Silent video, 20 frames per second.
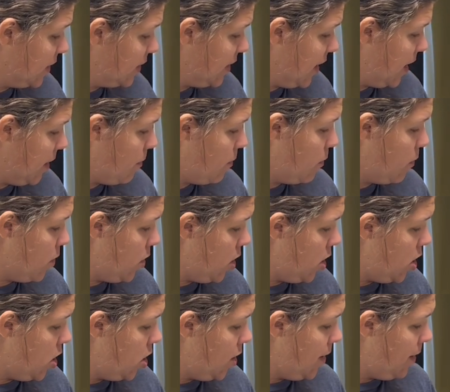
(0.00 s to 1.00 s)
they
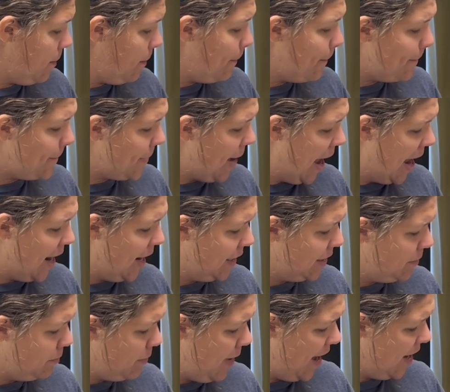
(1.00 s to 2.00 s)

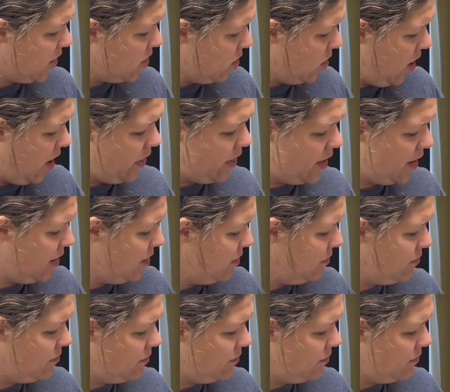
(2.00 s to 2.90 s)
baked better on the